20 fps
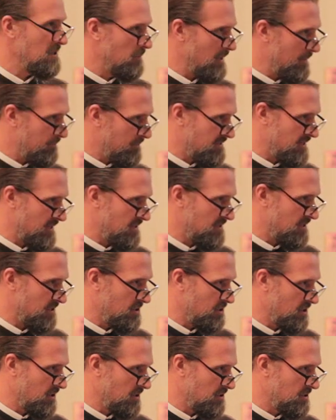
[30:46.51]
she represents the
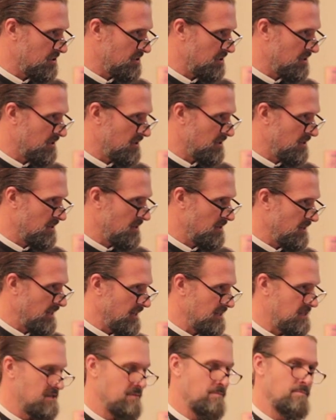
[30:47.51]
church
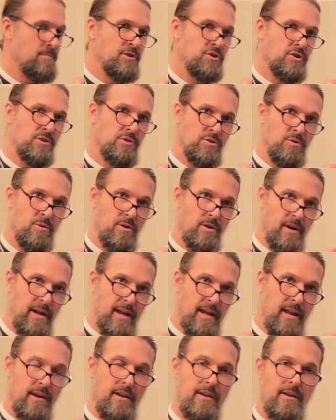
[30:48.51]
in submission to her
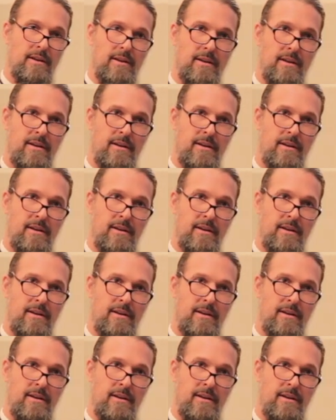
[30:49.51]
head.